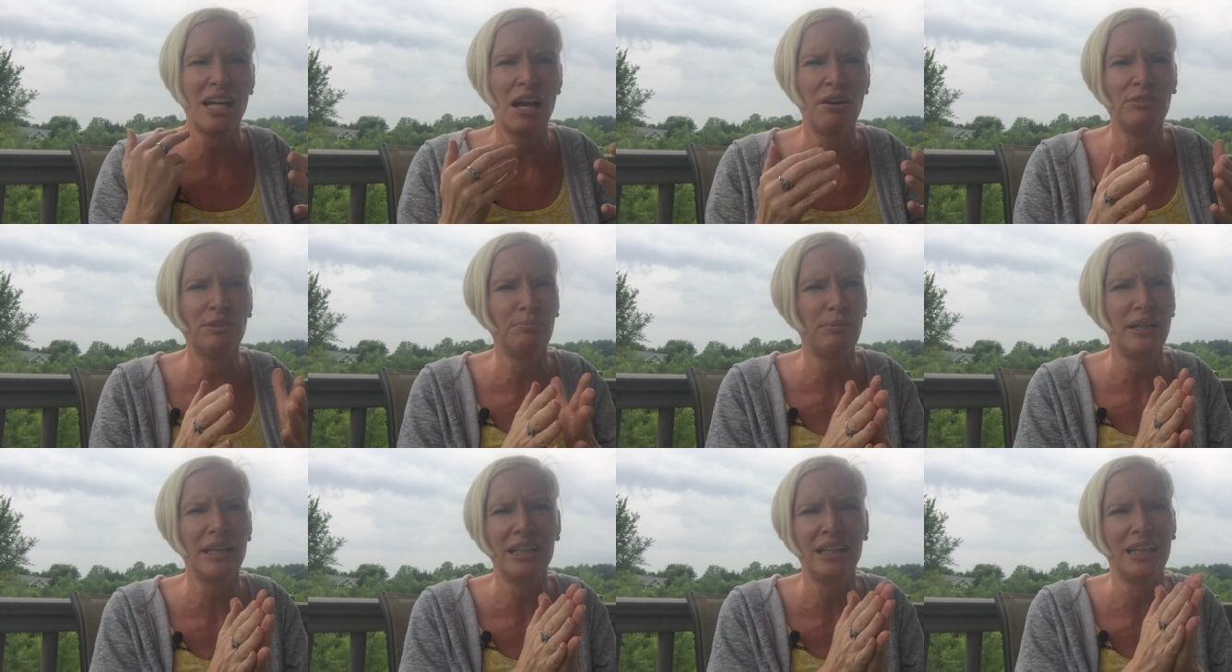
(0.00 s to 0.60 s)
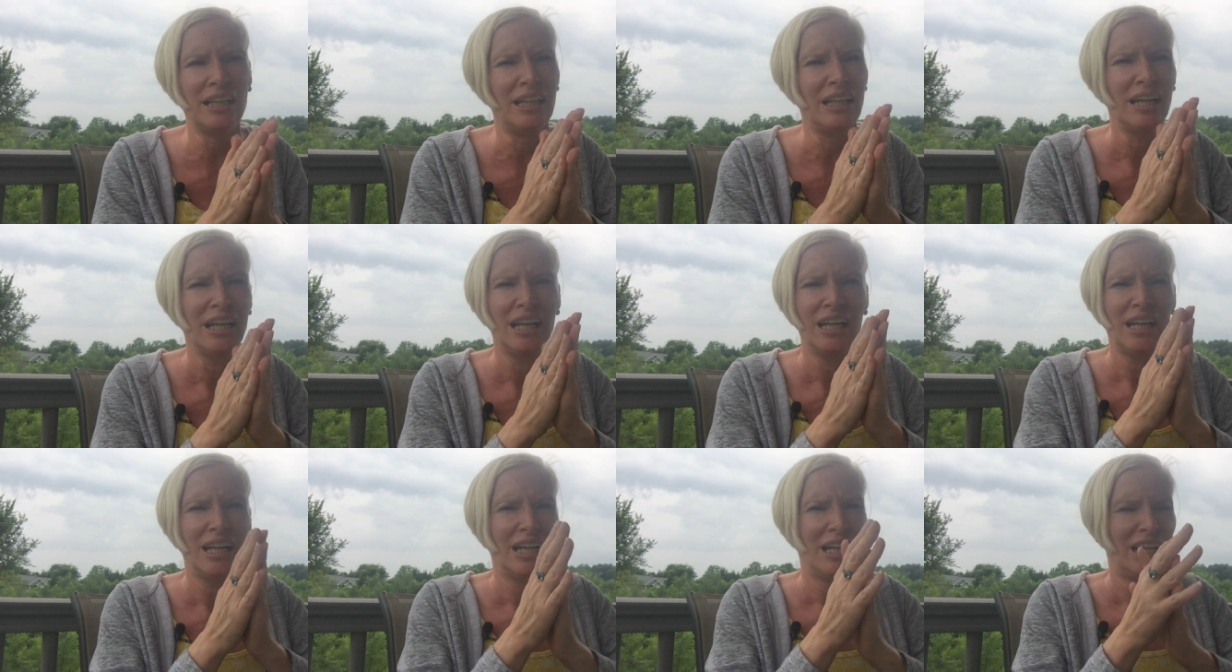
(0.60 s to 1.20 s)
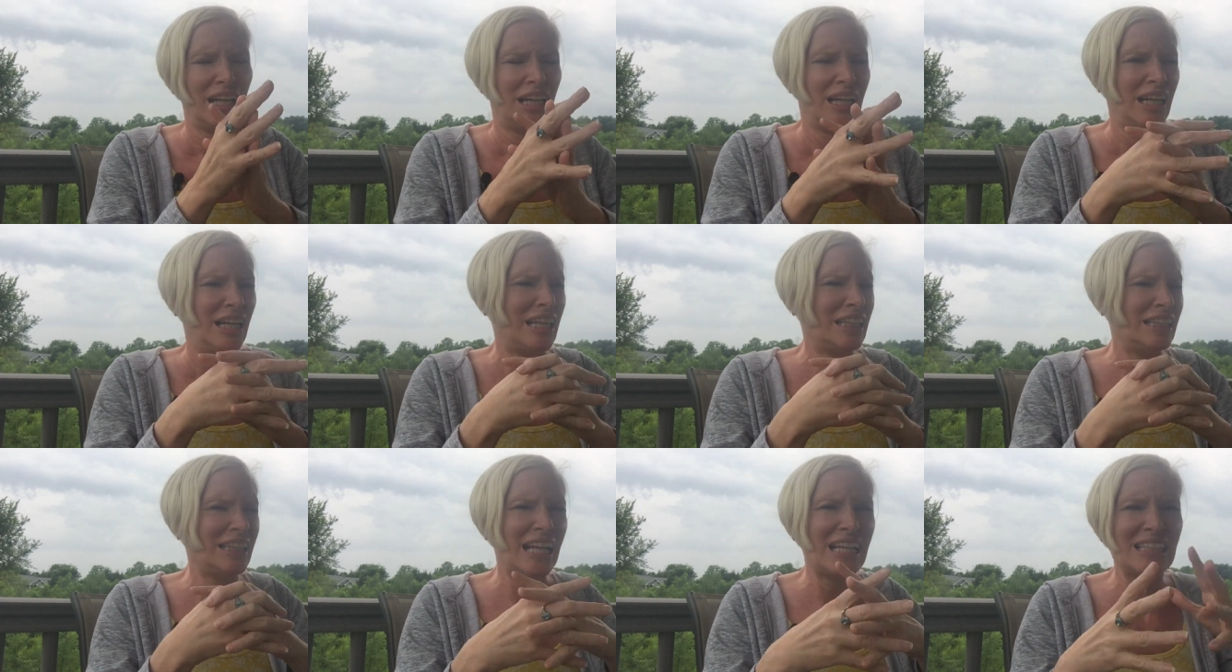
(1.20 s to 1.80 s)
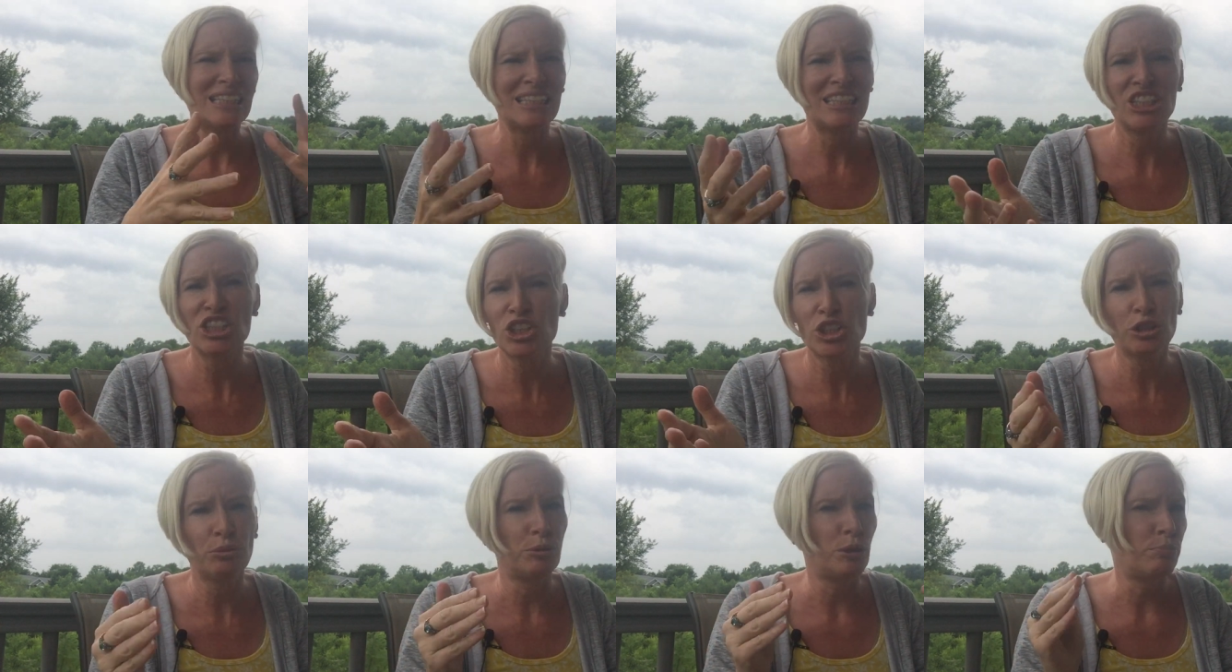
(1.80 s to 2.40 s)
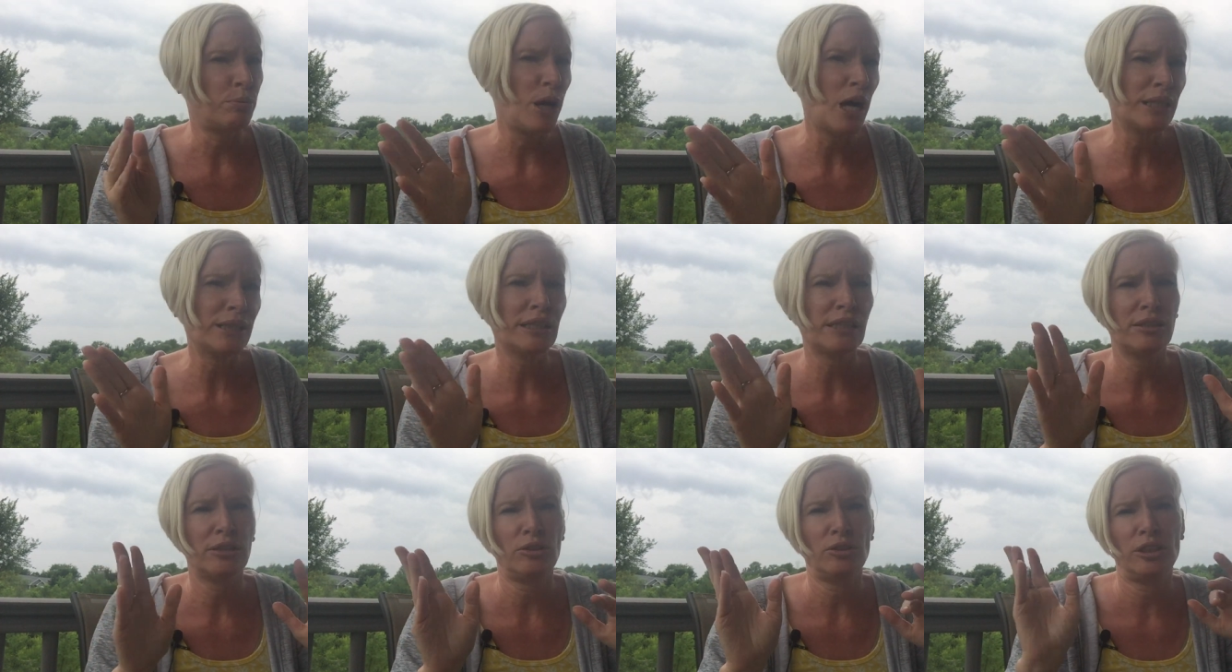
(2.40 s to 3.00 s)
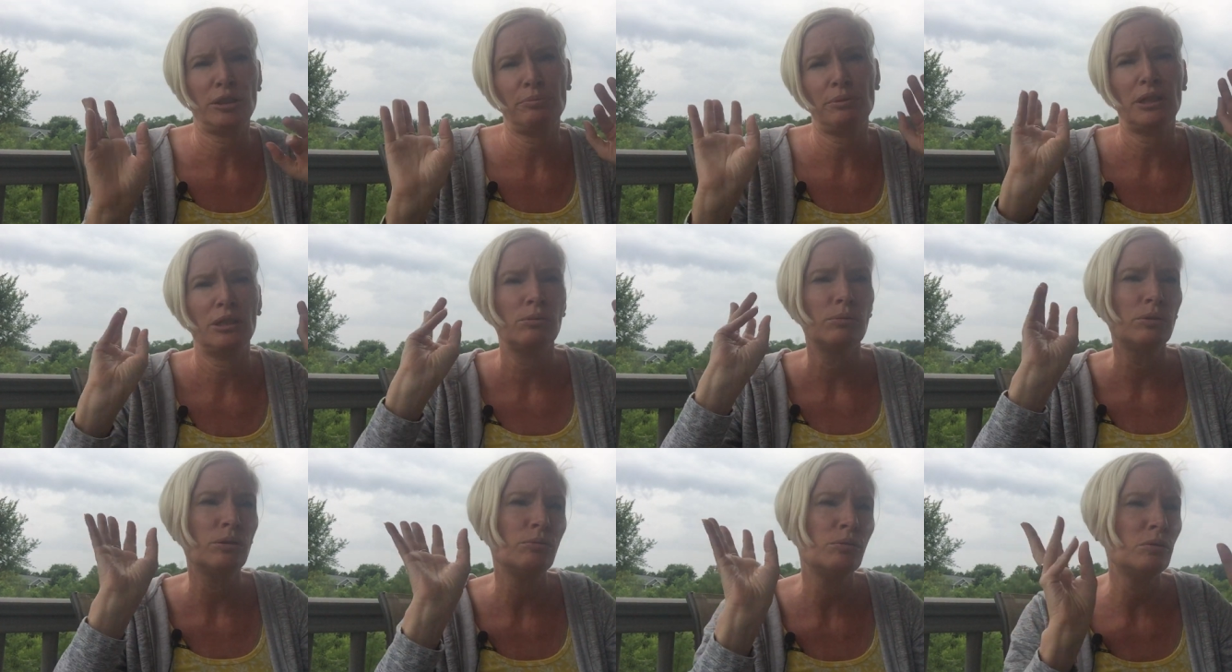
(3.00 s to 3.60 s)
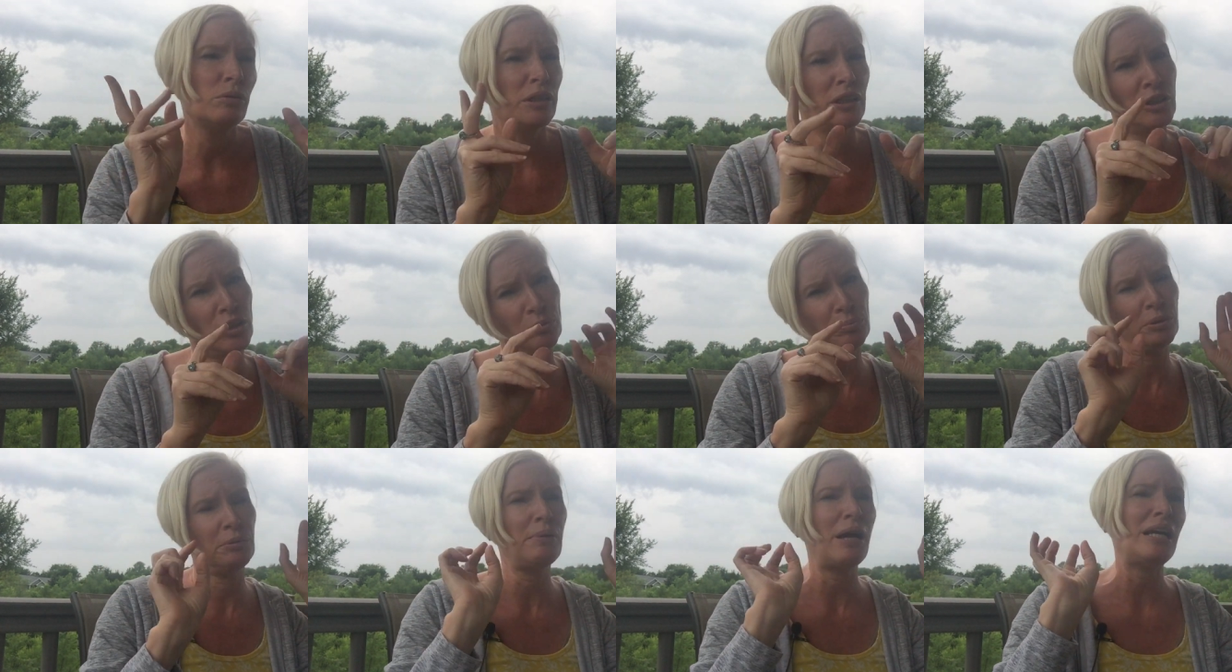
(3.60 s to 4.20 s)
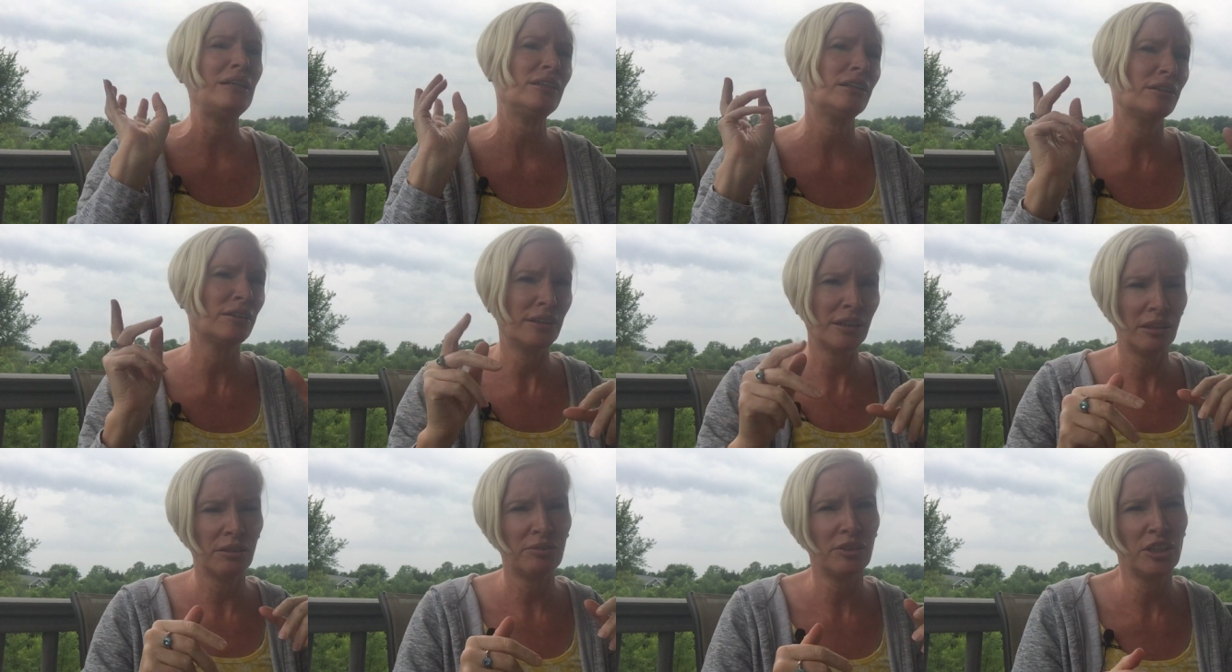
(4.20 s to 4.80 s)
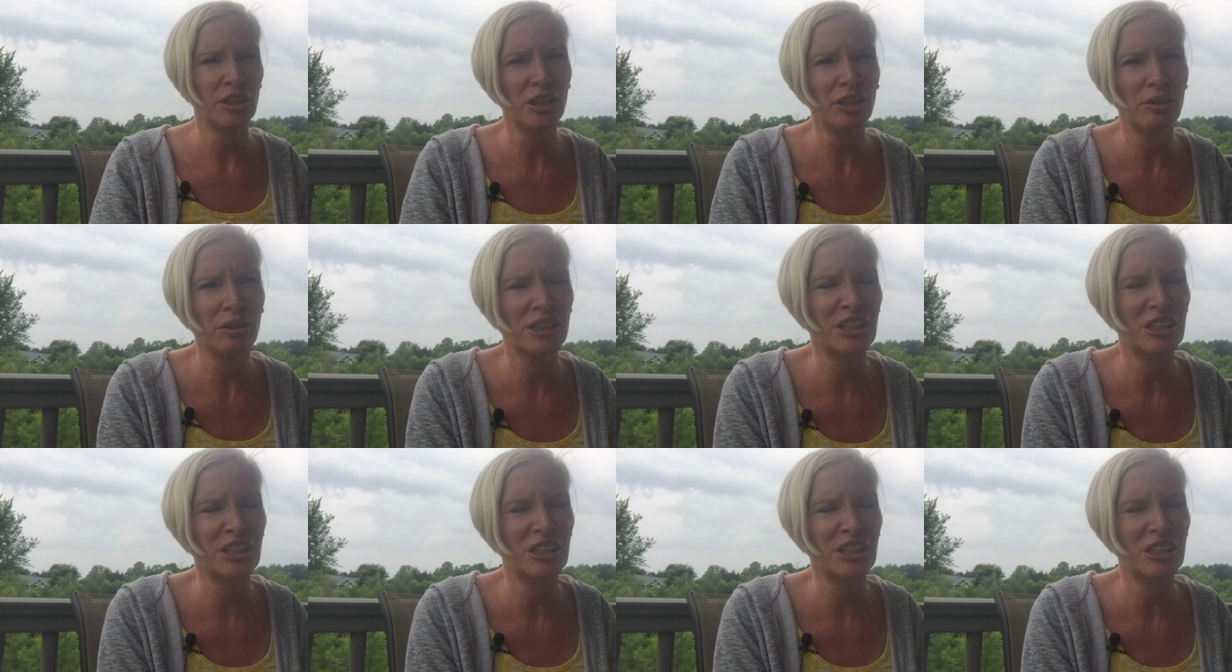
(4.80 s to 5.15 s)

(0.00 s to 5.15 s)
have to be in an intense system or process or something woo woo and super magical that you have to do.